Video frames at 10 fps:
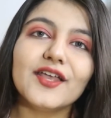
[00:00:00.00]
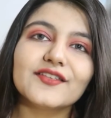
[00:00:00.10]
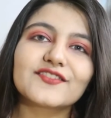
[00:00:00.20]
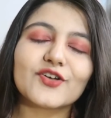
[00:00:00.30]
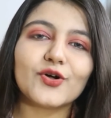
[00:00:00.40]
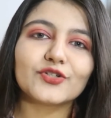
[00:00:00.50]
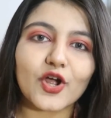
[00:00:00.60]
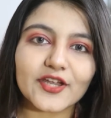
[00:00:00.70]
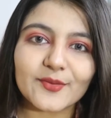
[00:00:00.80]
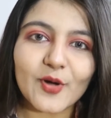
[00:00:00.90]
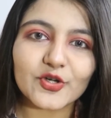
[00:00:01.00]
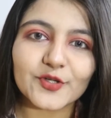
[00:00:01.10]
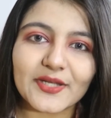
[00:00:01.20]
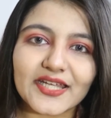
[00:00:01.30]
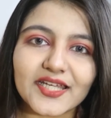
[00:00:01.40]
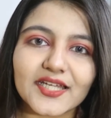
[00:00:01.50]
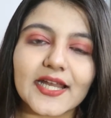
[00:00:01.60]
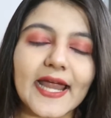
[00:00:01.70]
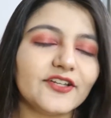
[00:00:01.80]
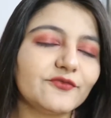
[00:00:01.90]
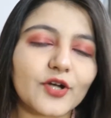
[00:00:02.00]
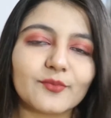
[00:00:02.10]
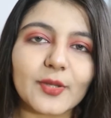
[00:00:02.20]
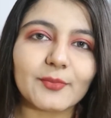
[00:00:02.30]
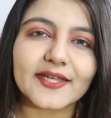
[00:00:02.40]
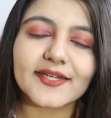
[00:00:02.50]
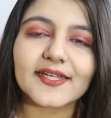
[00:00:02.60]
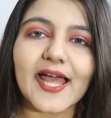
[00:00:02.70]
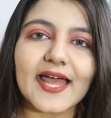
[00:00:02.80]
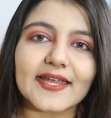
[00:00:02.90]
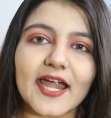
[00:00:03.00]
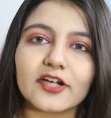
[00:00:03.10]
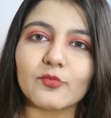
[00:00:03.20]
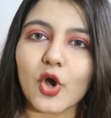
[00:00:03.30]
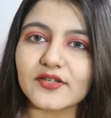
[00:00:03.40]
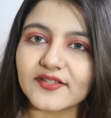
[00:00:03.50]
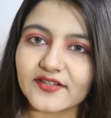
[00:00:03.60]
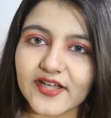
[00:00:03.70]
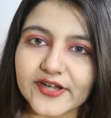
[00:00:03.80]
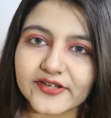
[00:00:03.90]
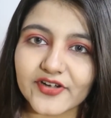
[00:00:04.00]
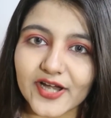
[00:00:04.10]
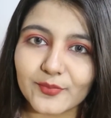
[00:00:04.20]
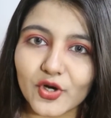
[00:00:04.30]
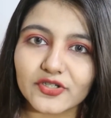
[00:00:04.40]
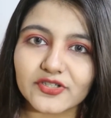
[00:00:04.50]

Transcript: So talking about me, right from the beginning I had bought the tripod.